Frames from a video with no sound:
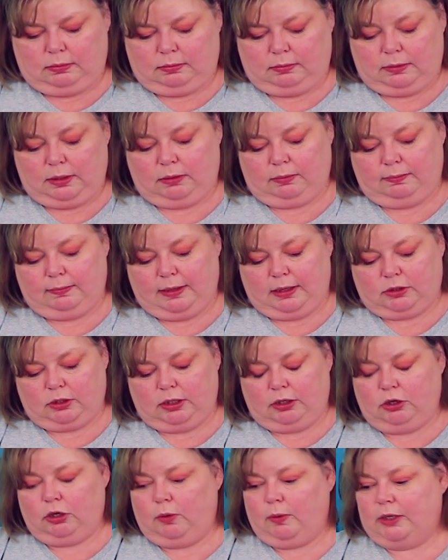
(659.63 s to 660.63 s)
Well,
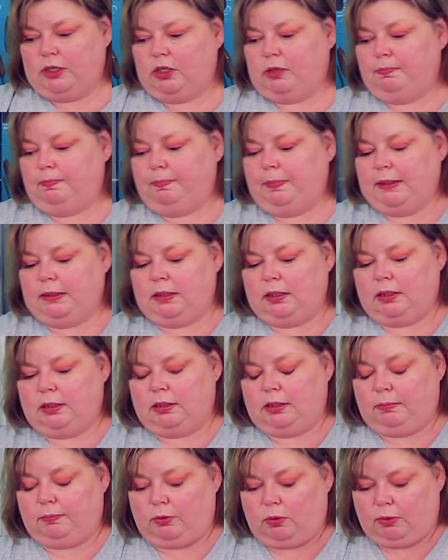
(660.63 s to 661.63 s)
actually, you know, I just bent it
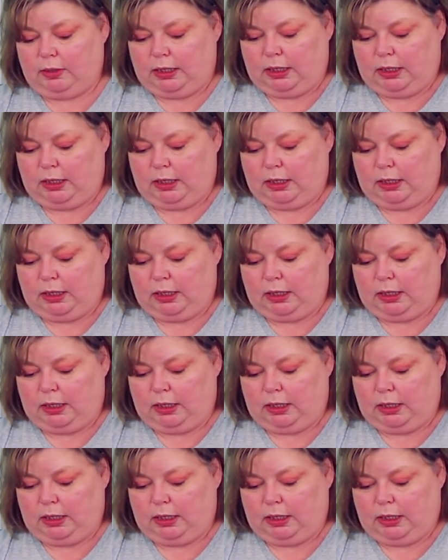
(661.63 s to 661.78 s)
and it broke